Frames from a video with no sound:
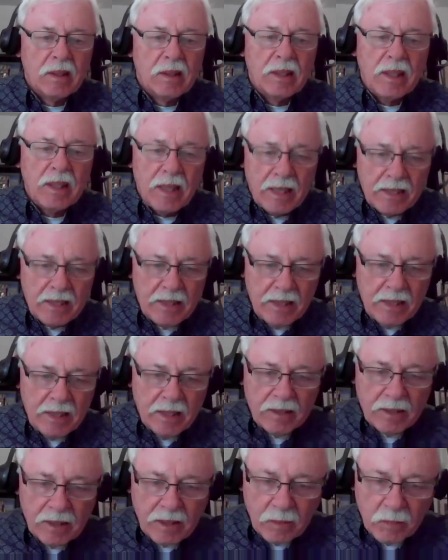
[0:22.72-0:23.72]
The
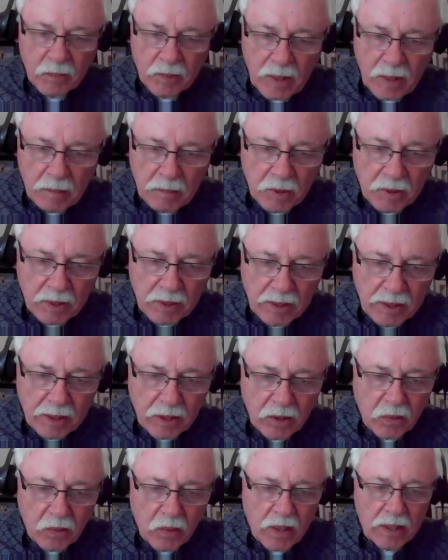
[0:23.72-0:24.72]
idea that I'm going to get
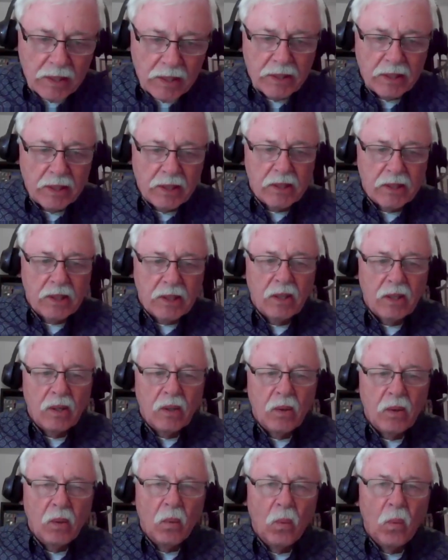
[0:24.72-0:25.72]
across is
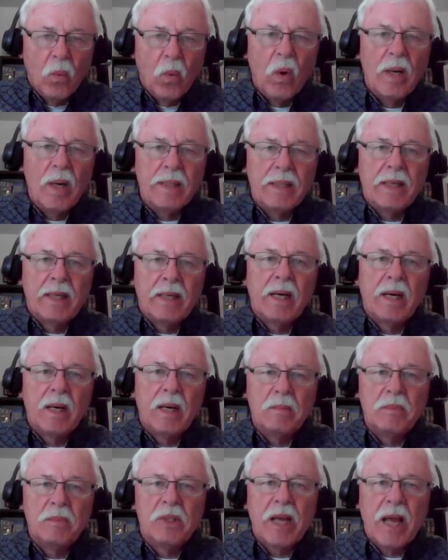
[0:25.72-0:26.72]
what
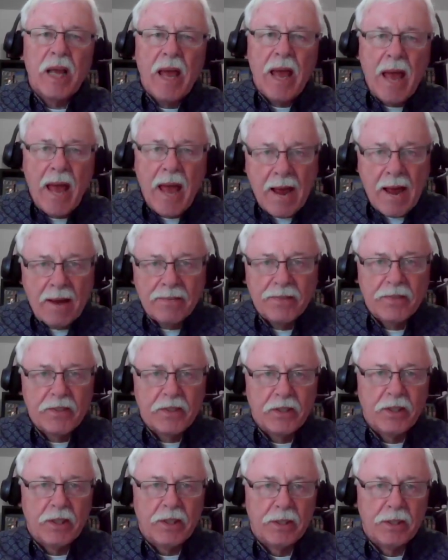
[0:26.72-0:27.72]
comes
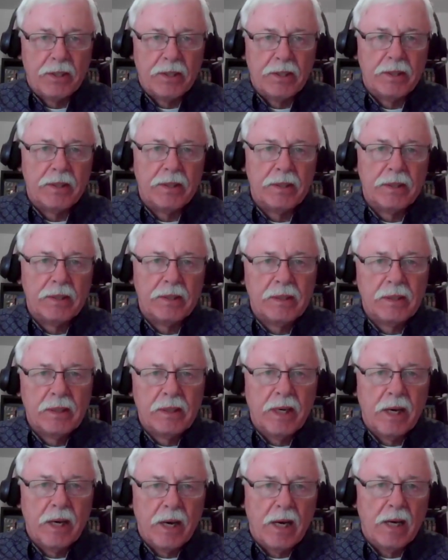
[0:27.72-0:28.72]
after
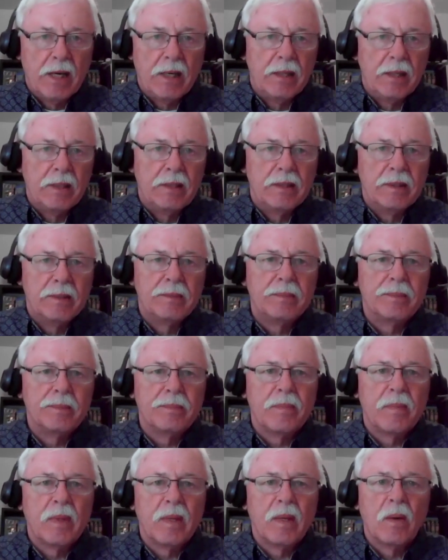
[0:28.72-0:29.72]
Gog.
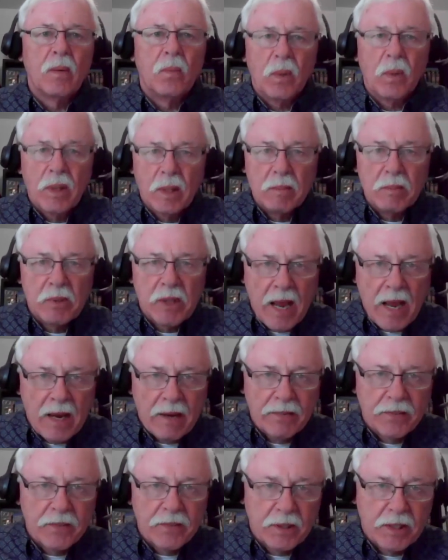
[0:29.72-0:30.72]
What comes
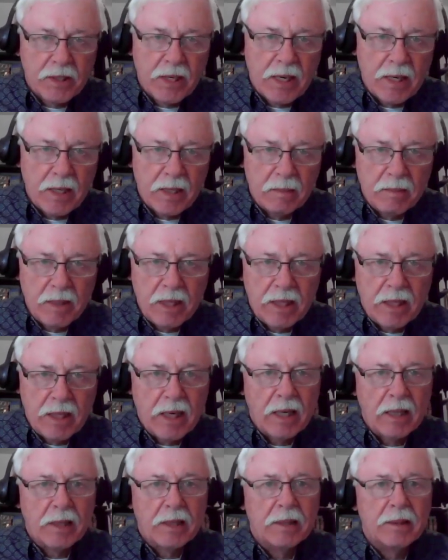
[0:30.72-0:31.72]
after Gog and
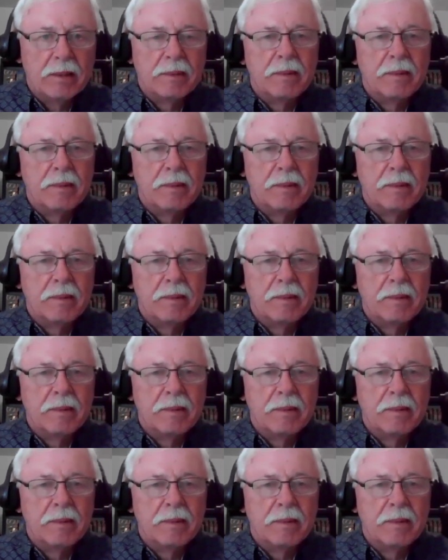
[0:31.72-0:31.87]
Magog?